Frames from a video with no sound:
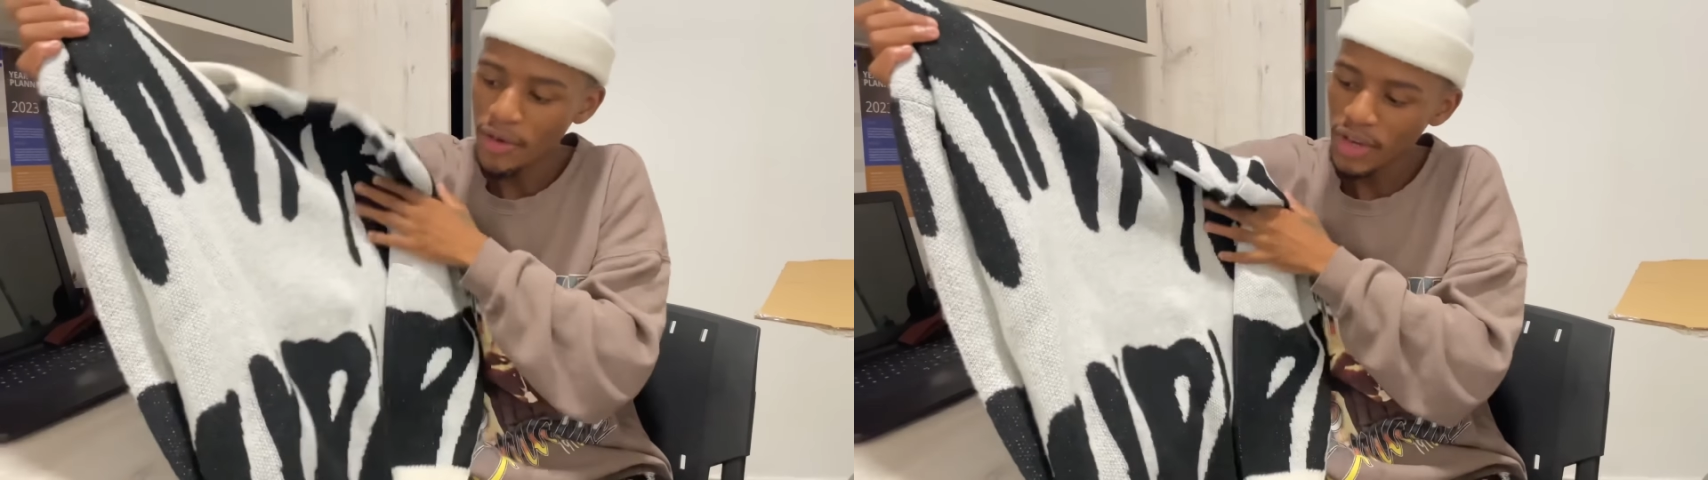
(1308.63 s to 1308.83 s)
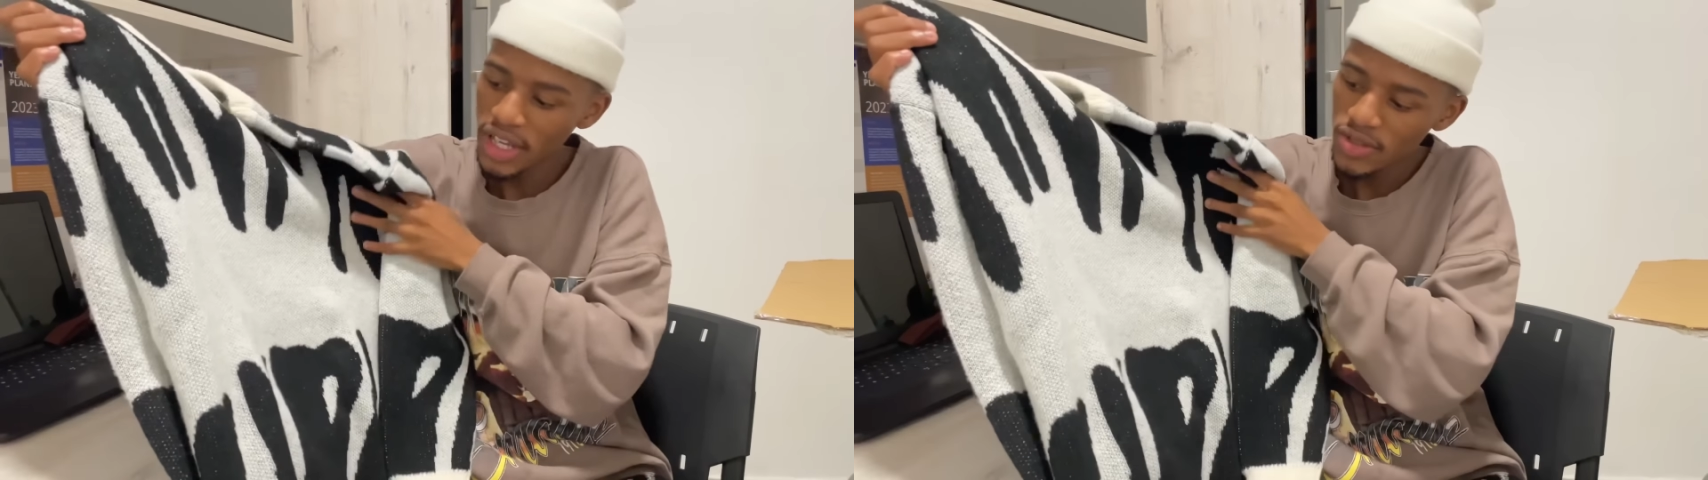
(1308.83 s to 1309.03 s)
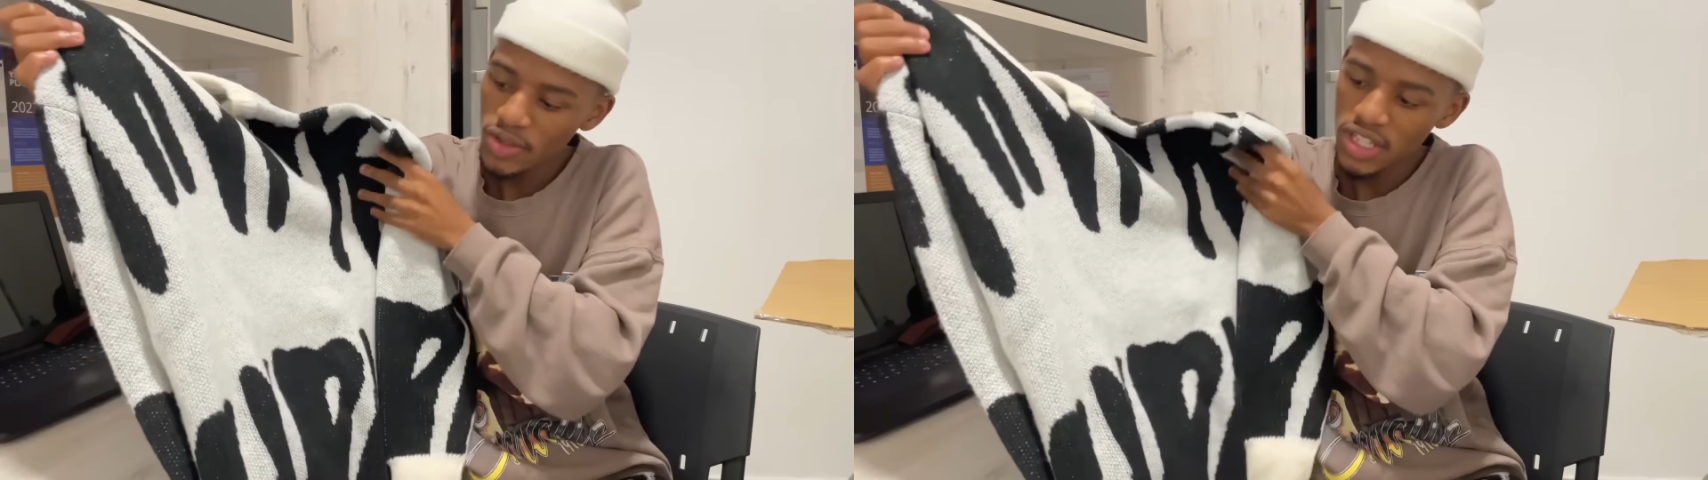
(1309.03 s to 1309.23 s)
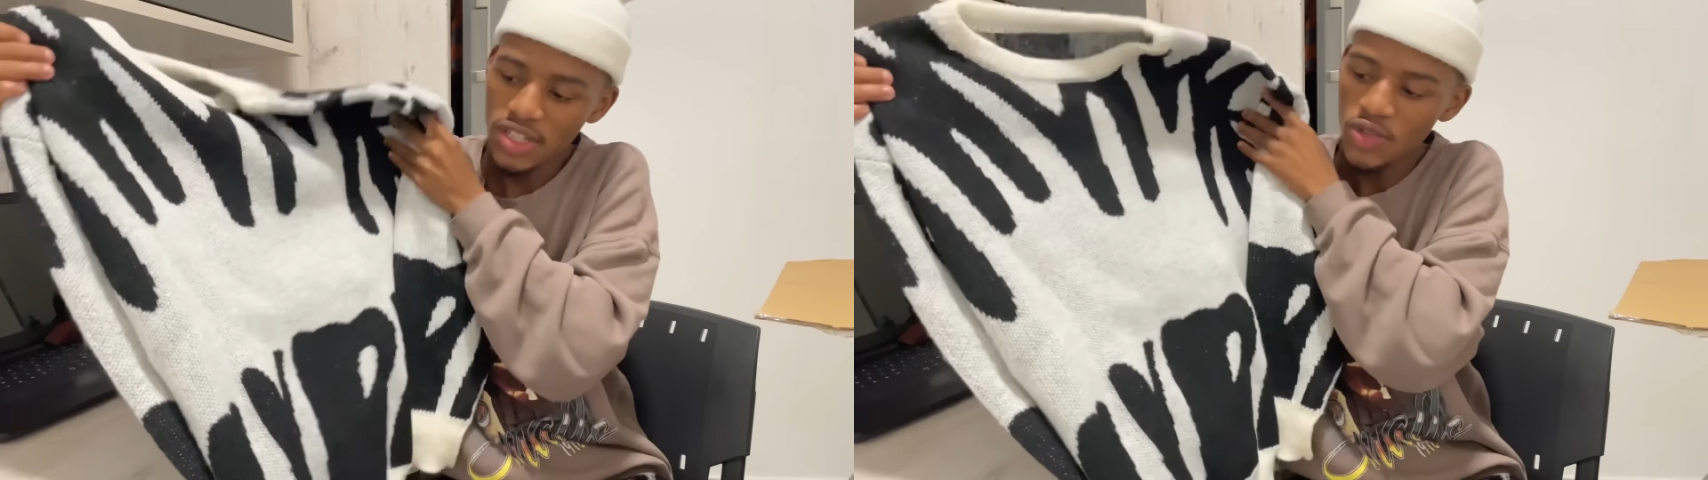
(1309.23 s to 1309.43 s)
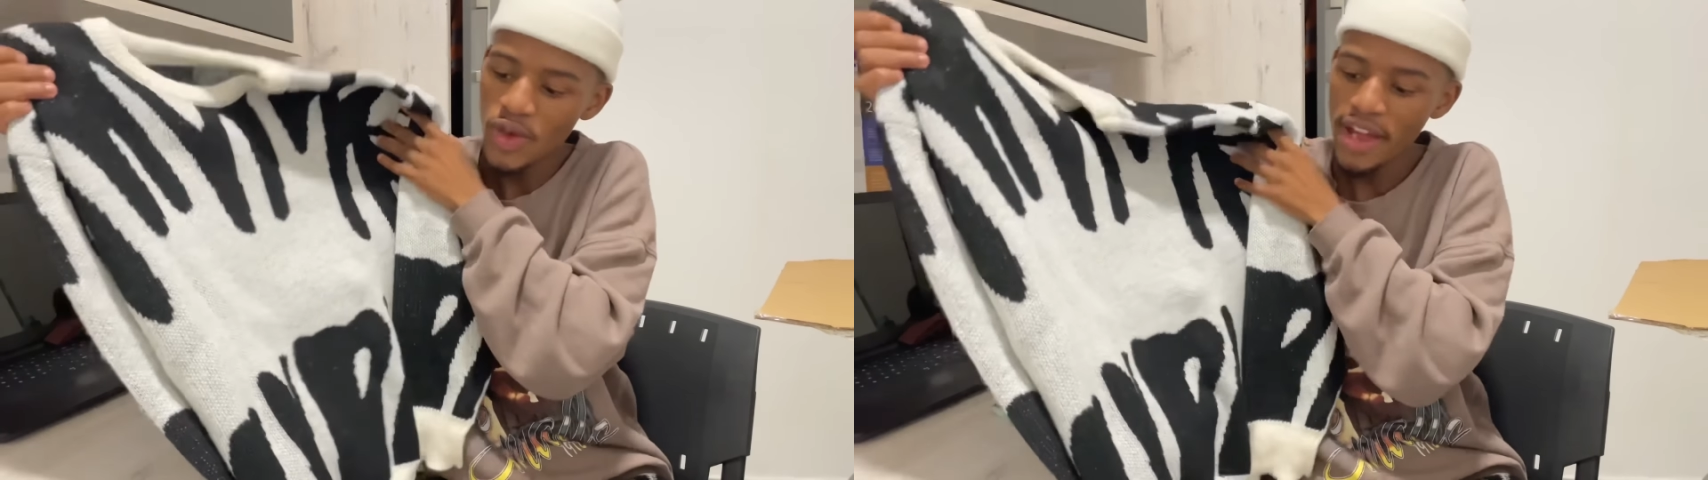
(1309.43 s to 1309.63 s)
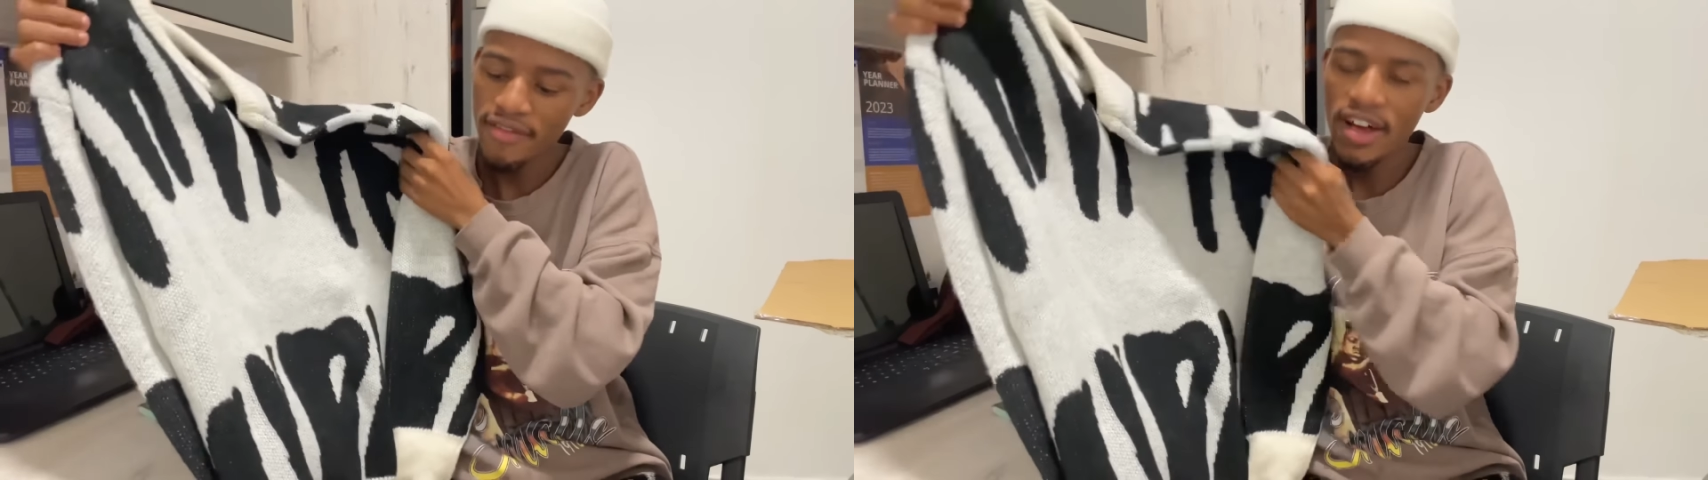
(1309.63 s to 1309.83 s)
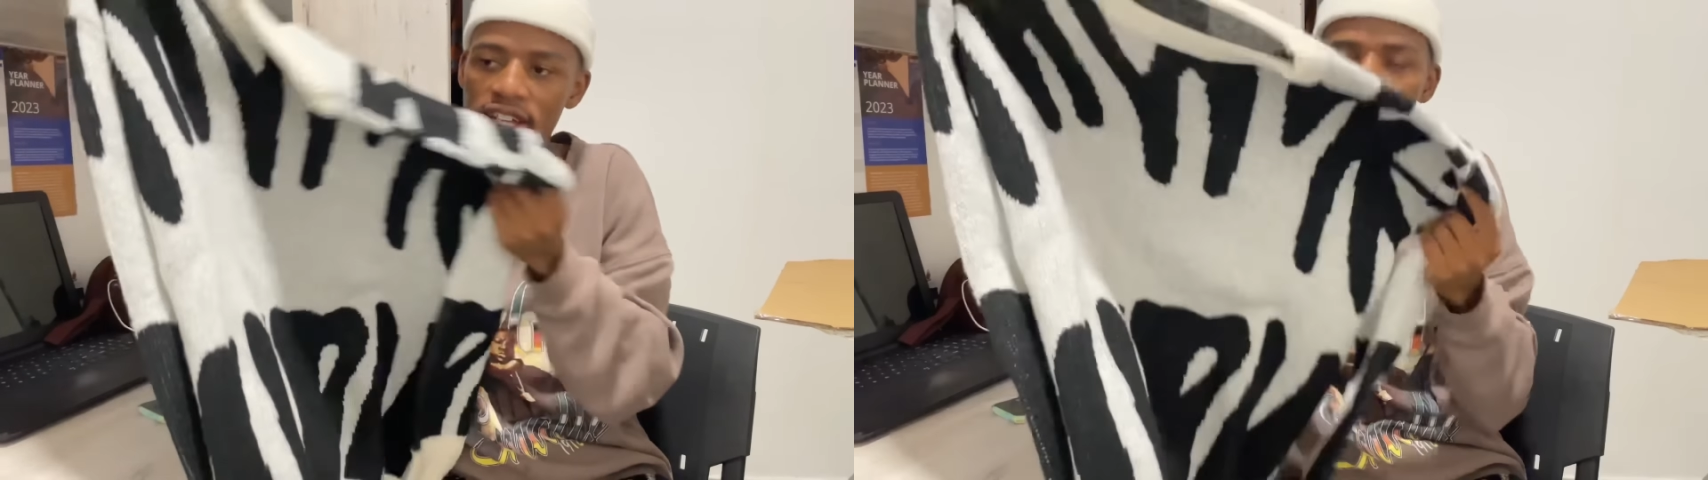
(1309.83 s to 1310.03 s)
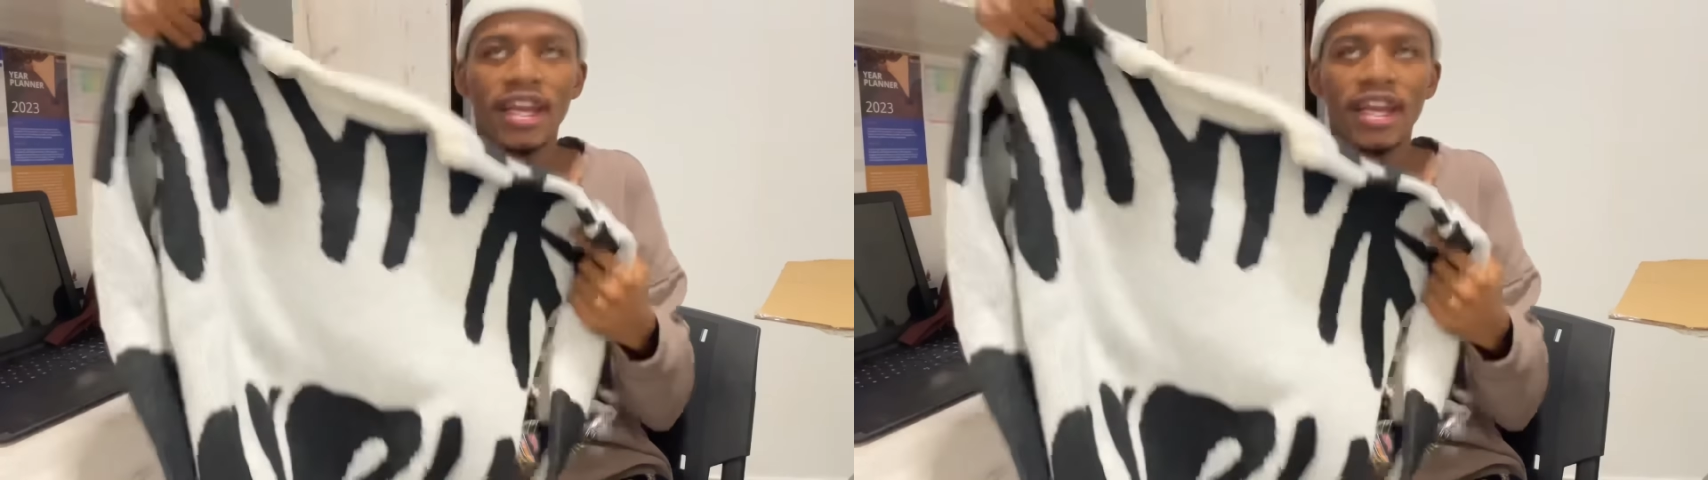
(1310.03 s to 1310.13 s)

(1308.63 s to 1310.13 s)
okay, so this is where I find it.